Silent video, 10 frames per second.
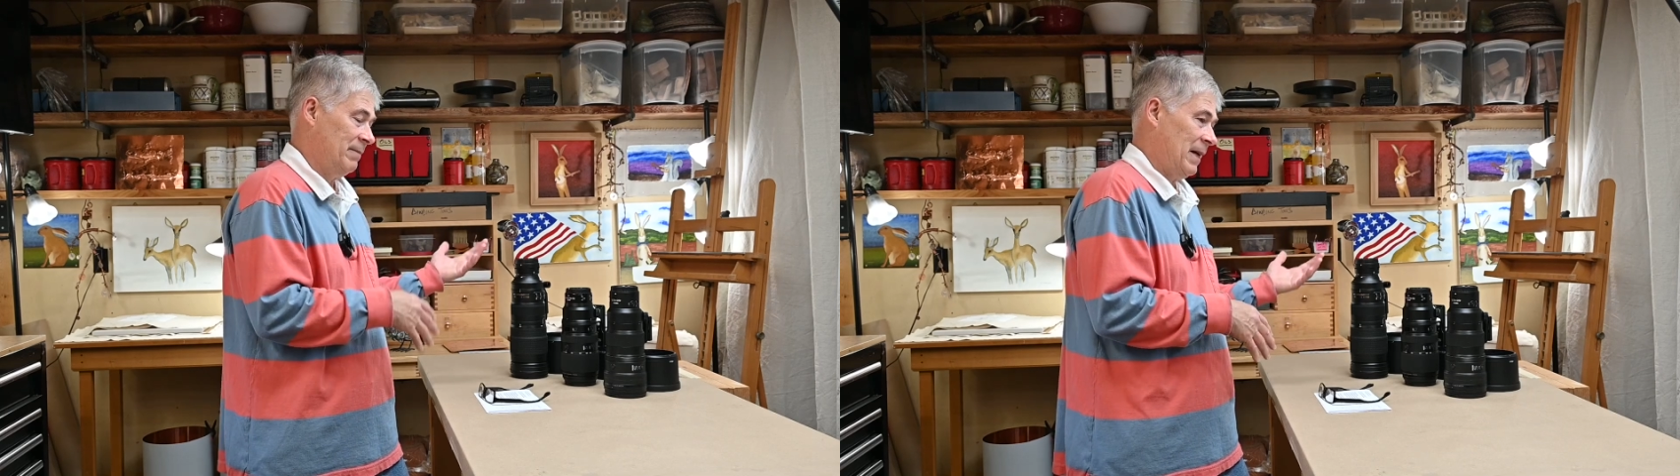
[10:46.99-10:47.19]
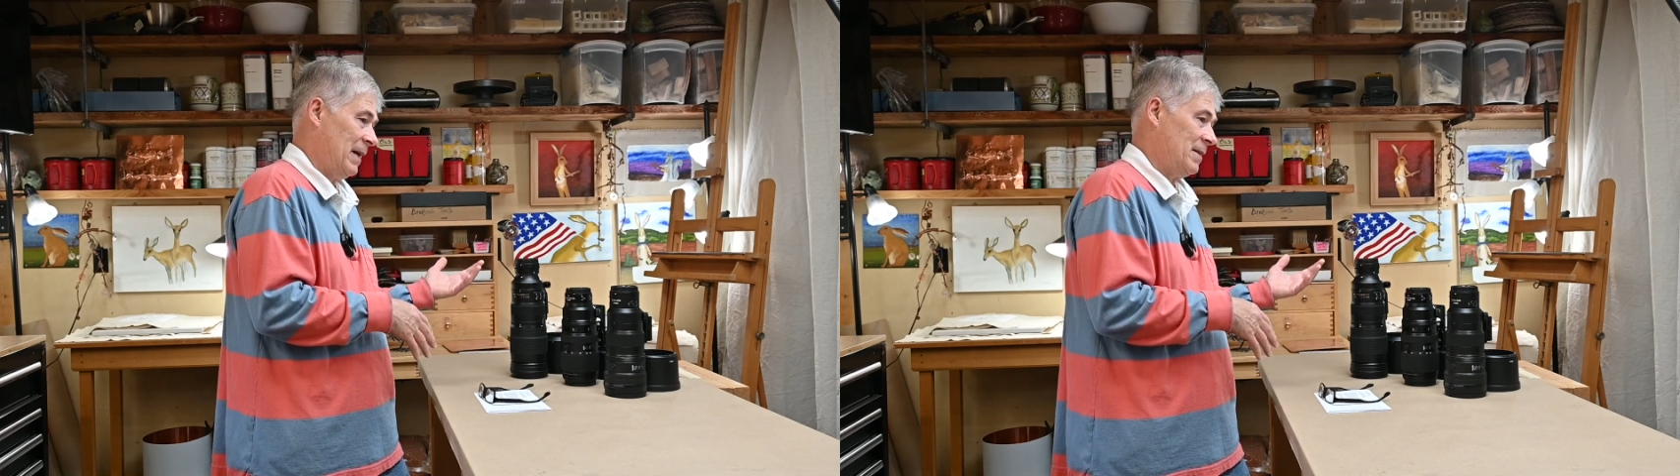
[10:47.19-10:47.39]

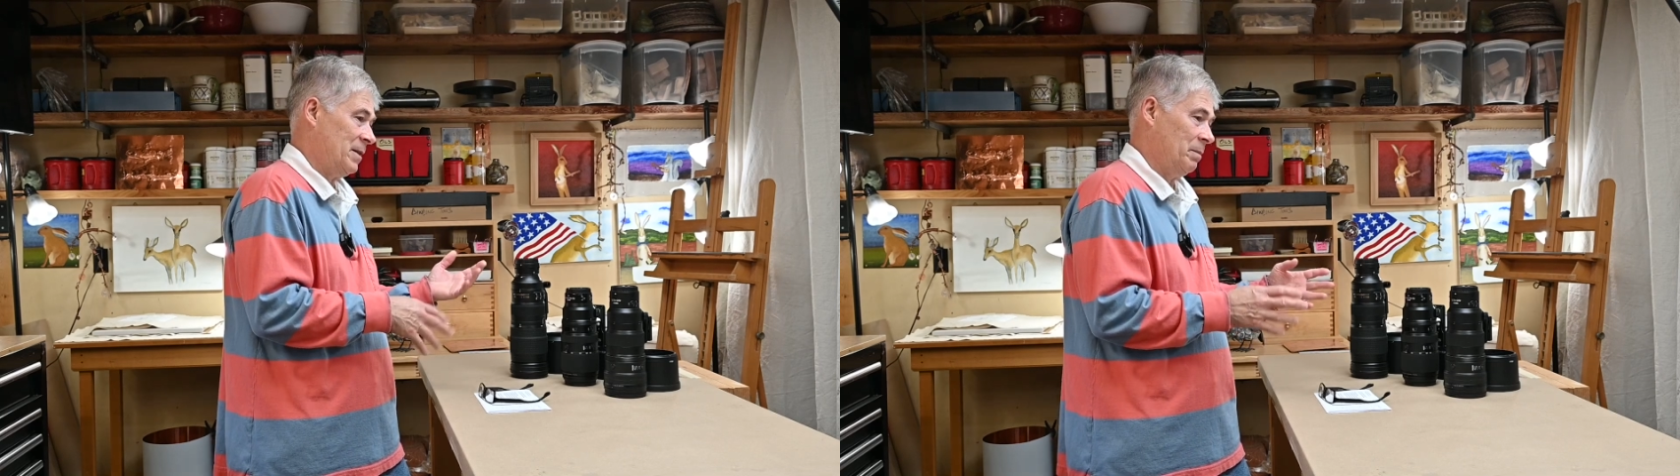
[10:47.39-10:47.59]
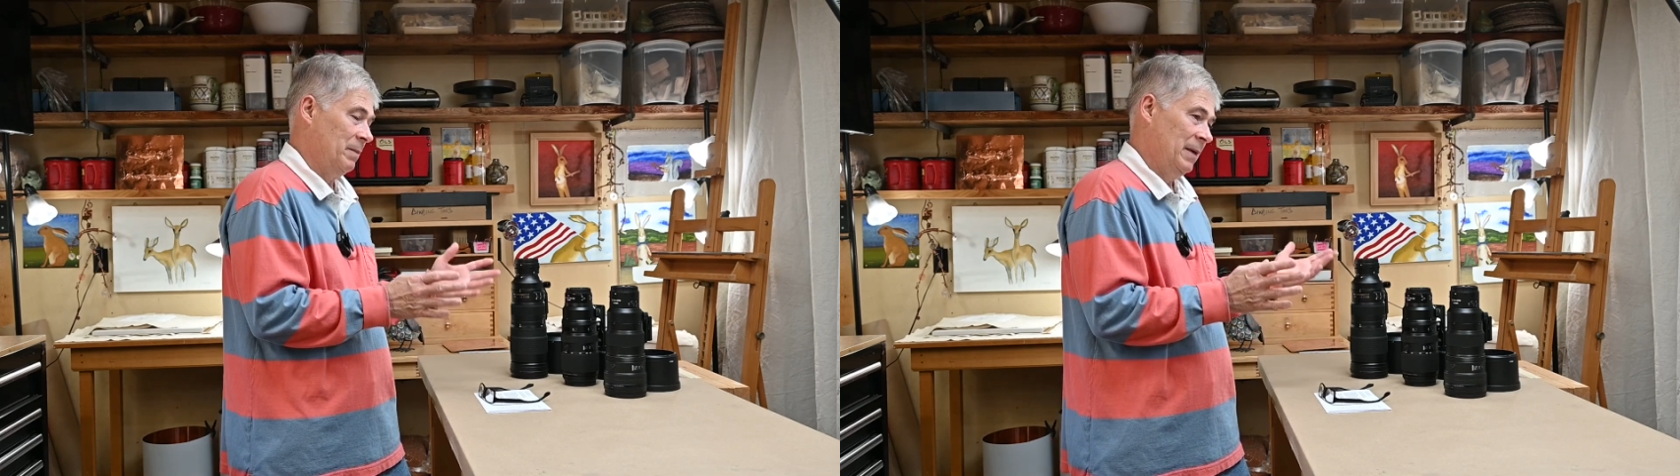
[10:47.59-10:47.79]
cast
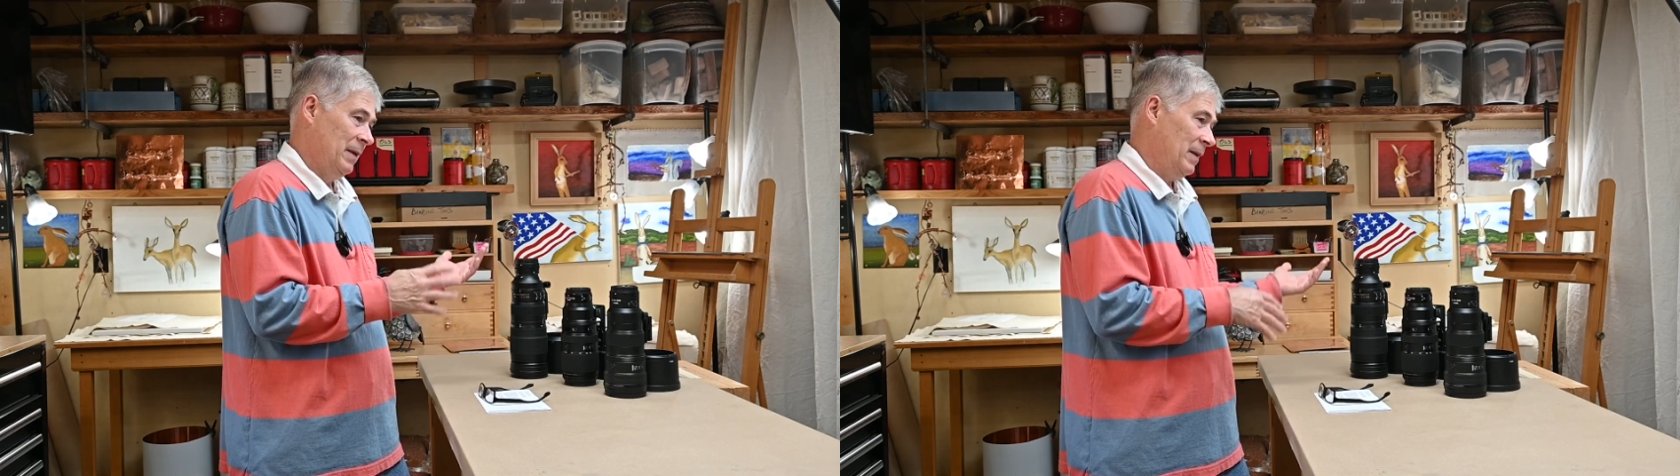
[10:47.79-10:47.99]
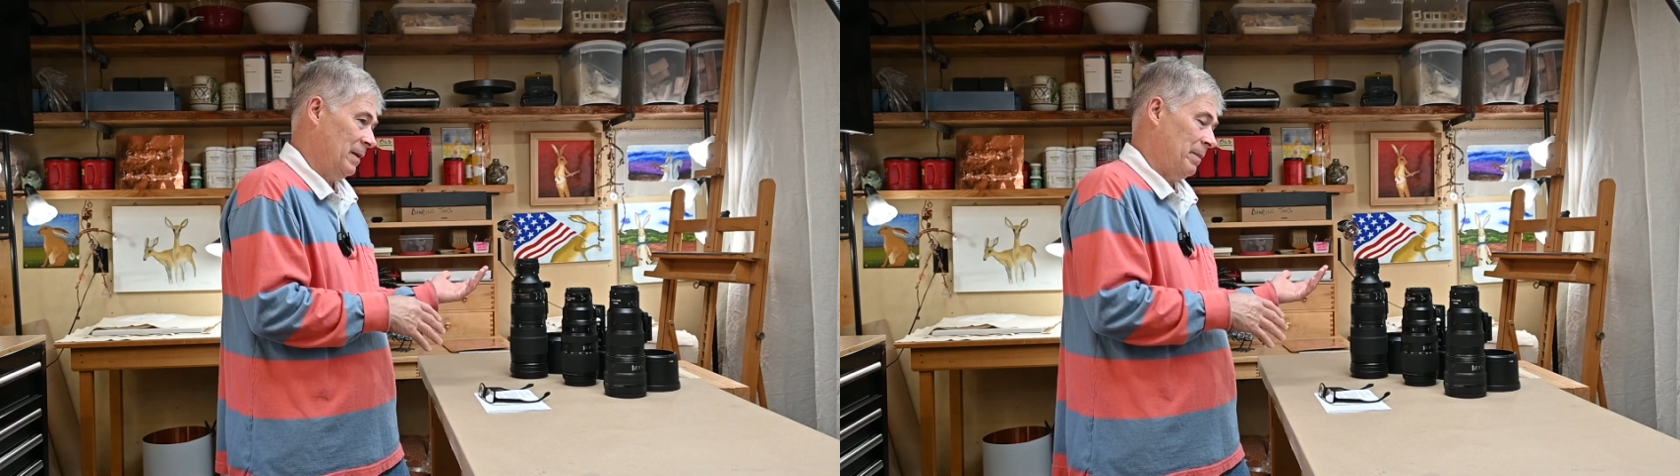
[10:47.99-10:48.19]

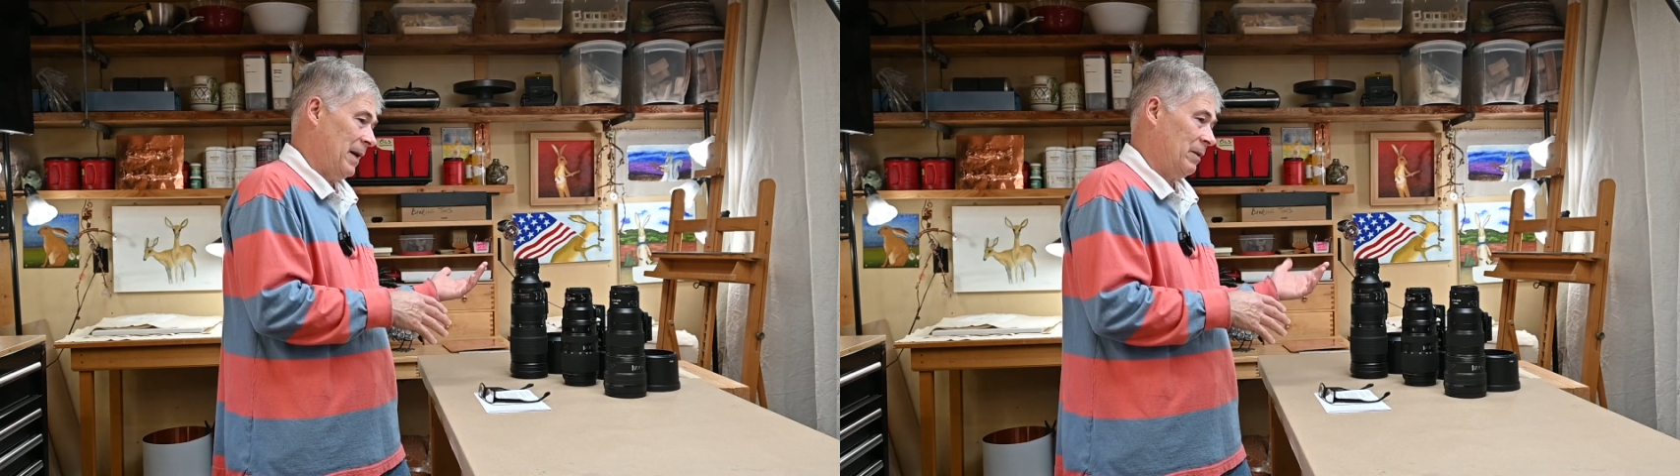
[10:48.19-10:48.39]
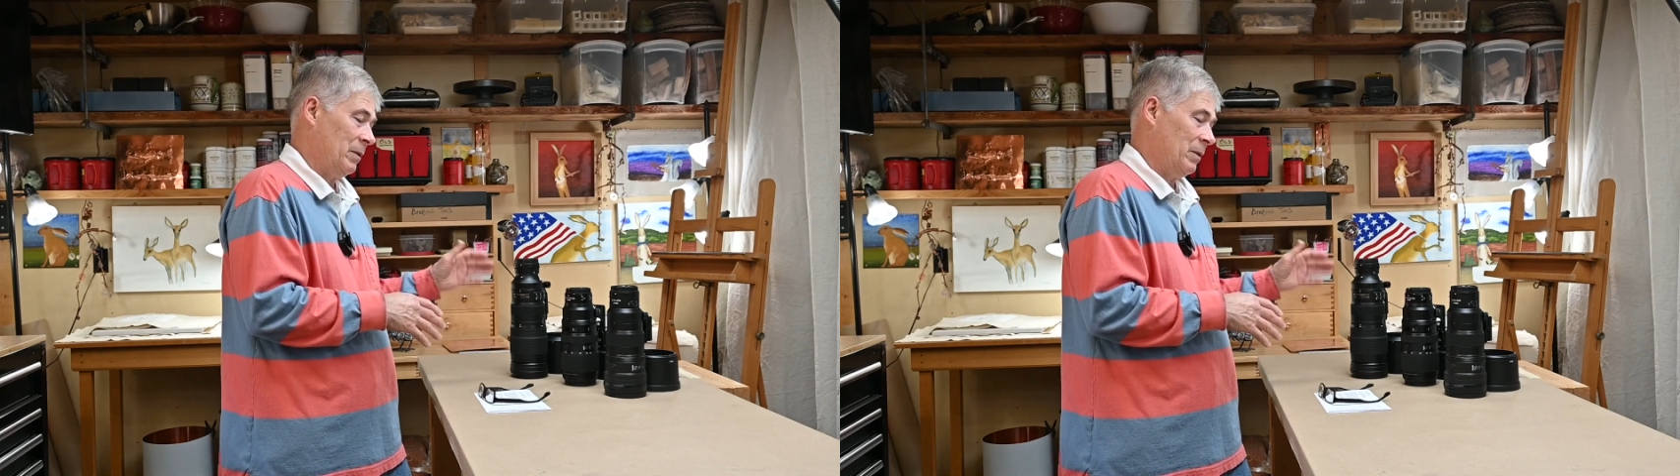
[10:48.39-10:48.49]
a bad